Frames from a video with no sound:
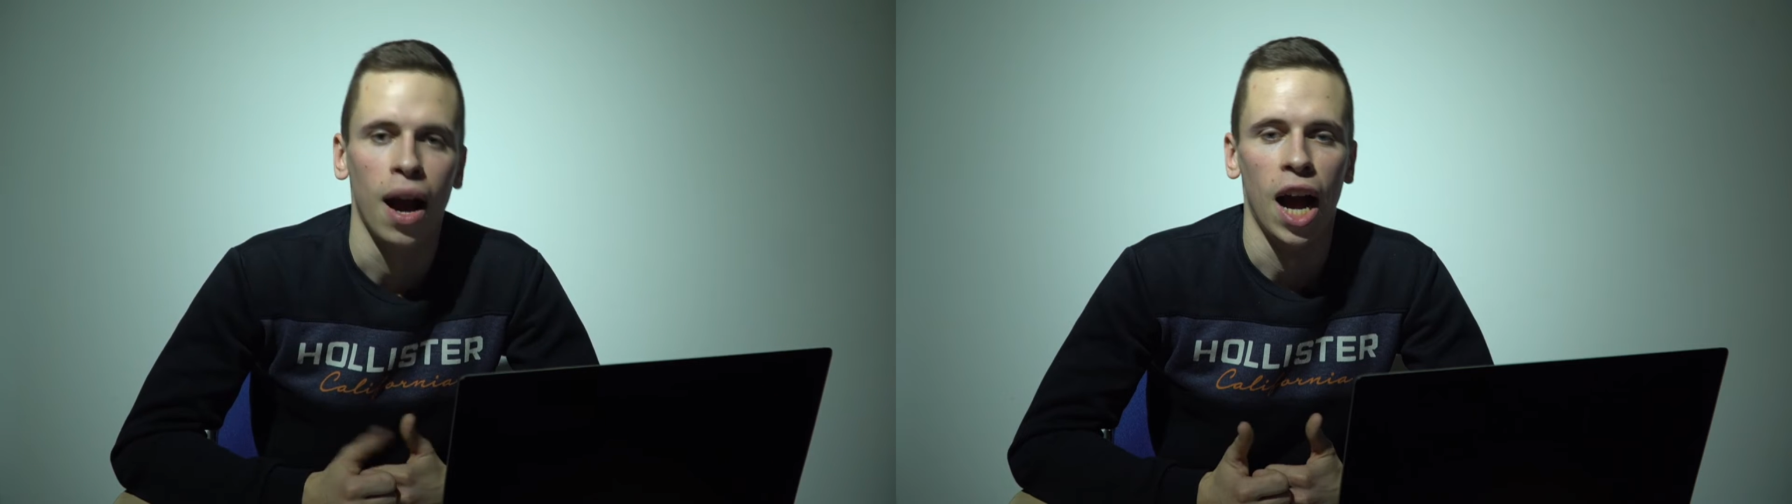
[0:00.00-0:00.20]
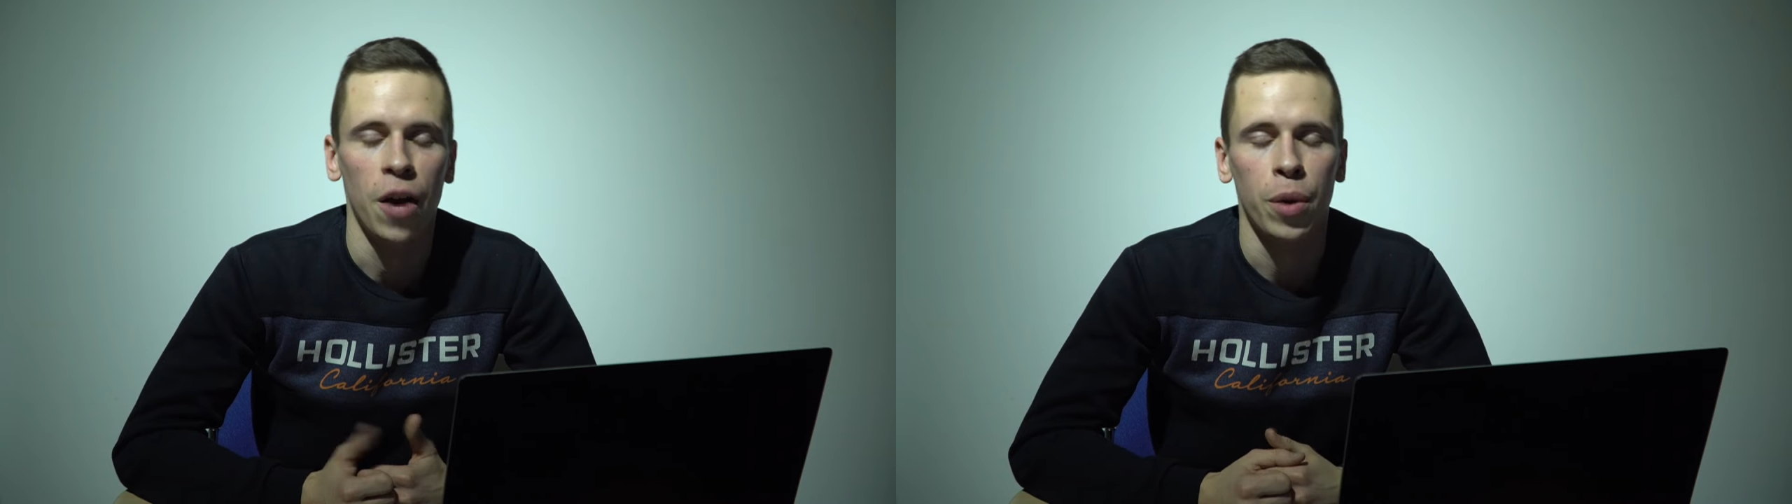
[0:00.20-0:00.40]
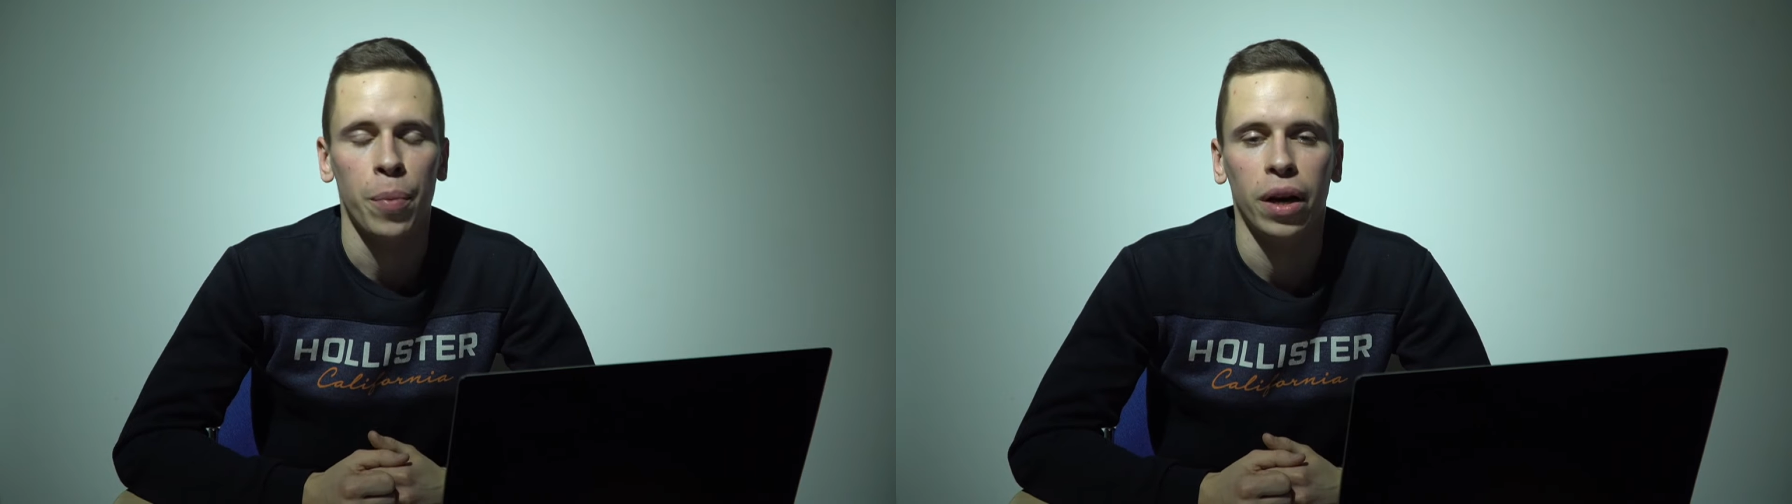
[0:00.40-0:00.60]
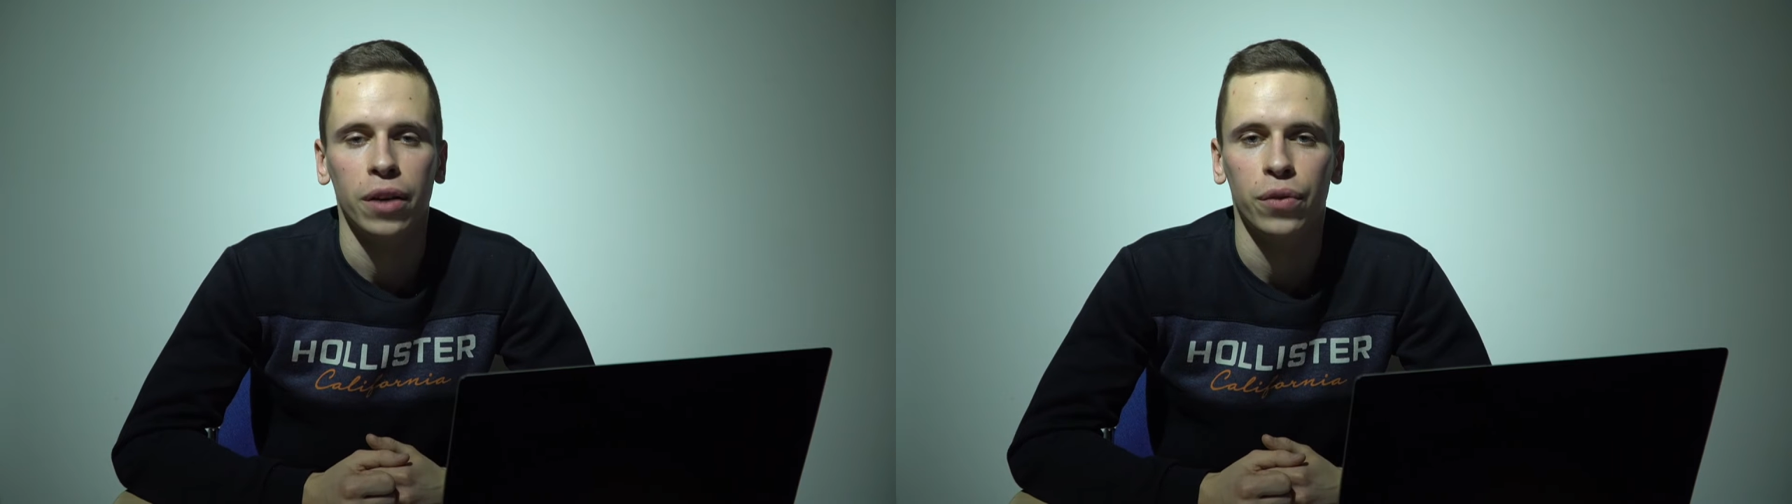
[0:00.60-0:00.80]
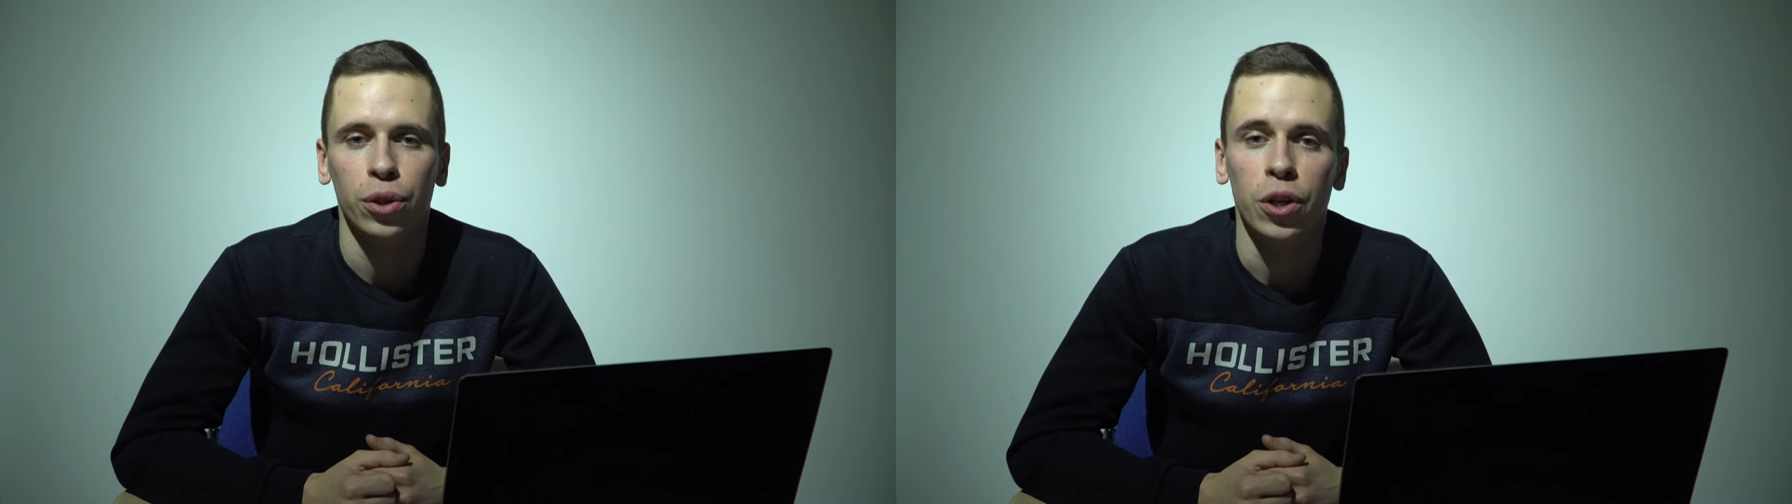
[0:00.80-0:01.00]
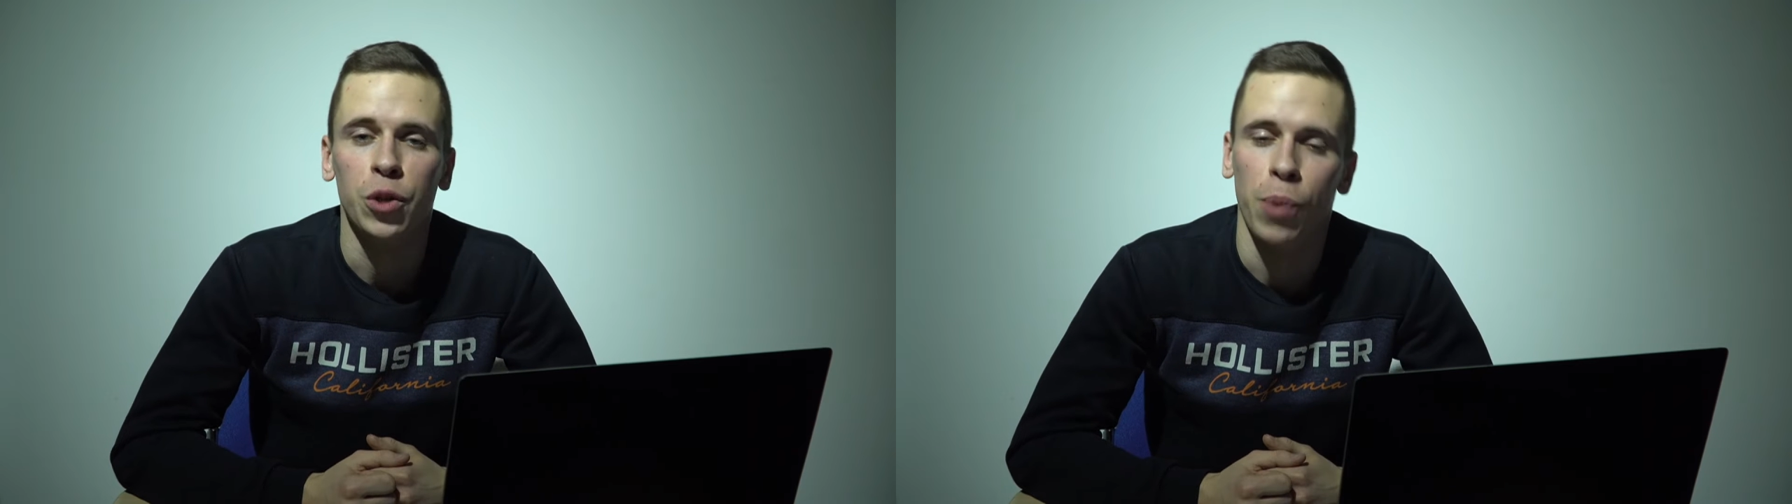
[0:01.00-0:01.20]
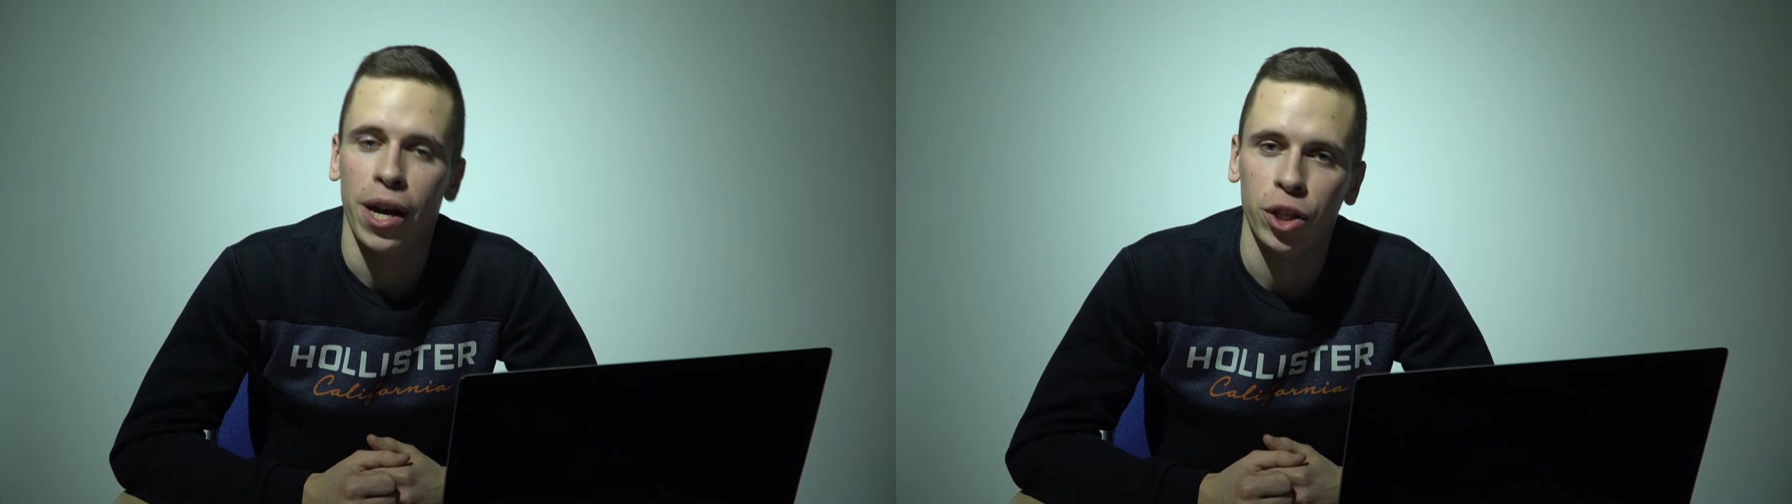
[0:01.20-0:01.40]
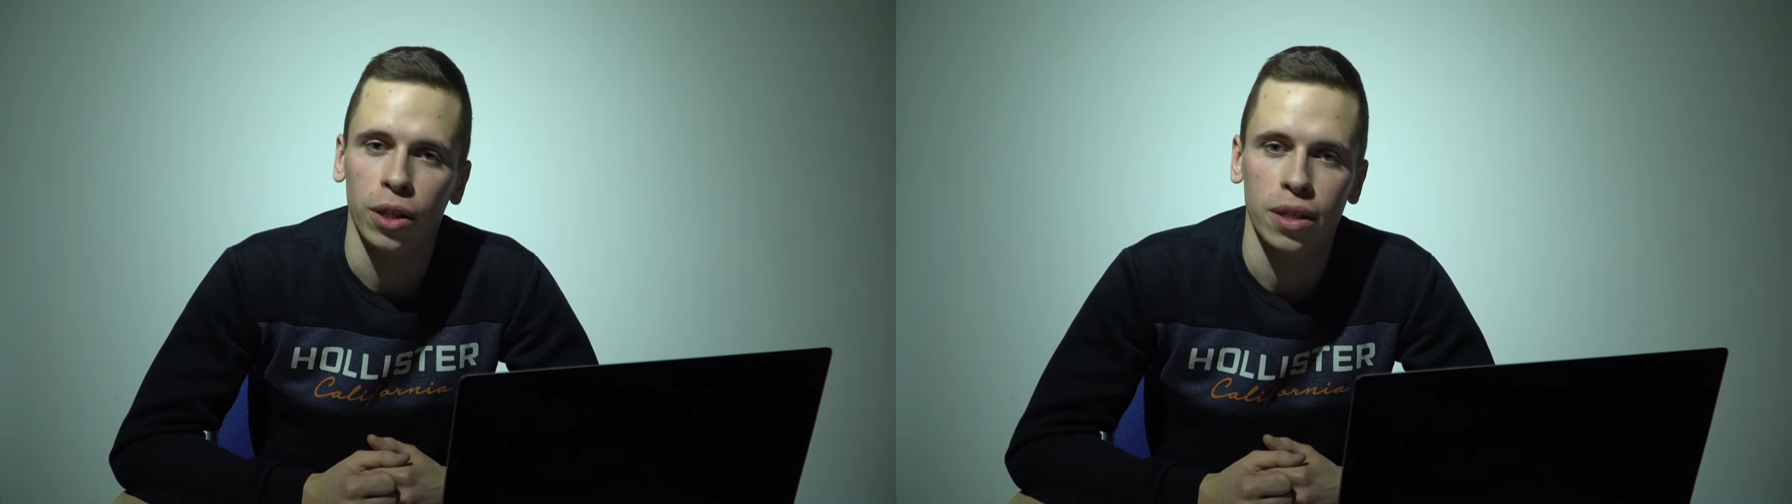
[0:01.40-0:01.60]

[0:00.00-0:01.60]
I prepared for you a special